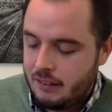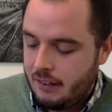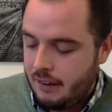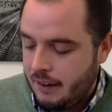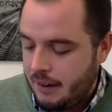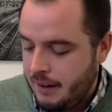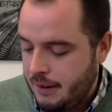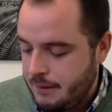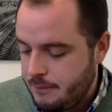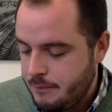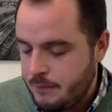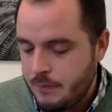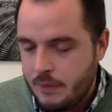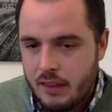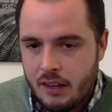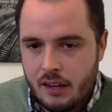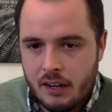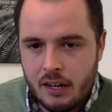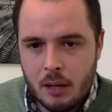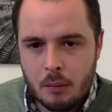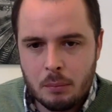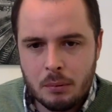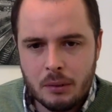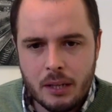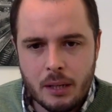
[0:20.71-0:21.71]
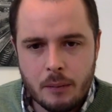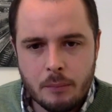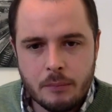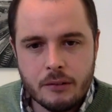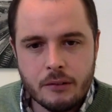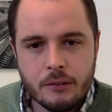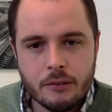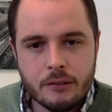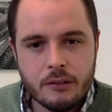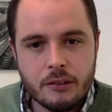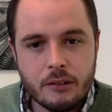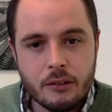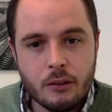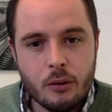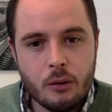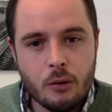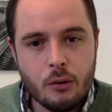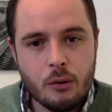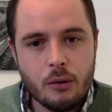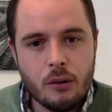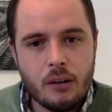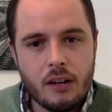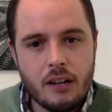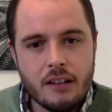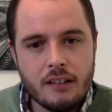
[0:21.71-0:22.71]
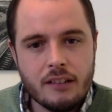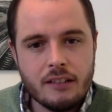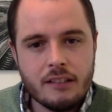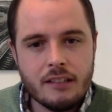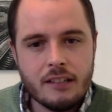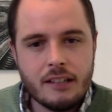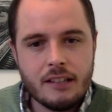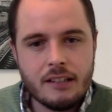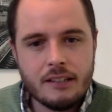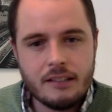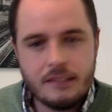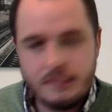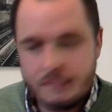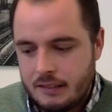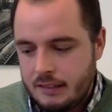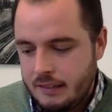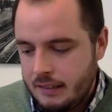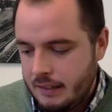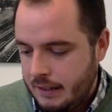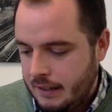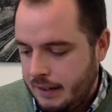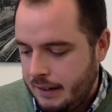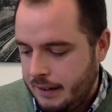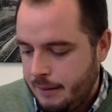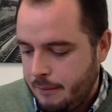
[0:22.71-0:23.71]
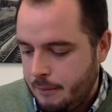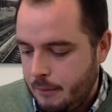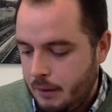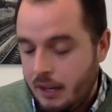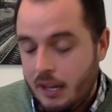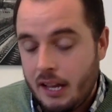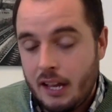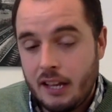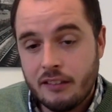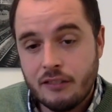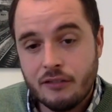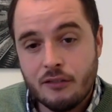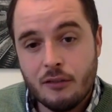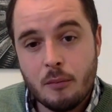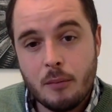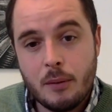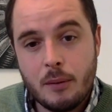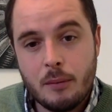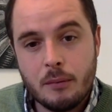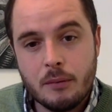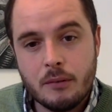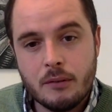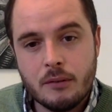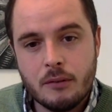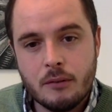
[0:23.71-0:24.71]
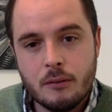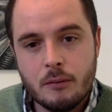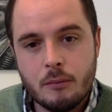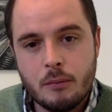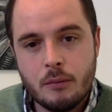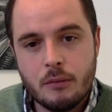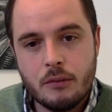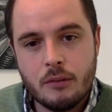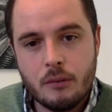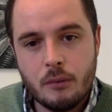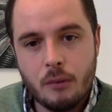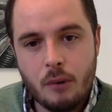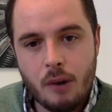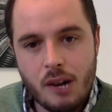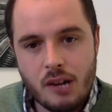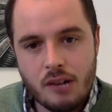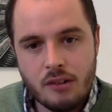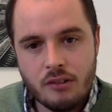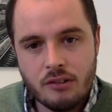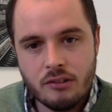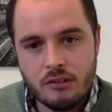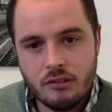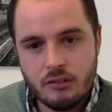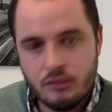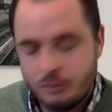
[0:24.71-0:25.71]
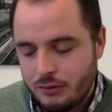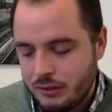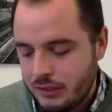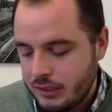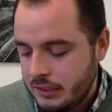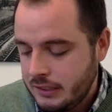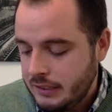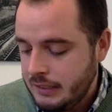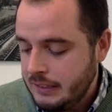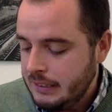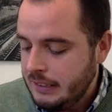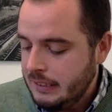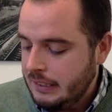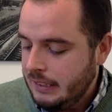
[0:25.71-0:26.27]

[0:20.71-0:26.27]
A couple of episodes ago I said I asked for people to put some questions over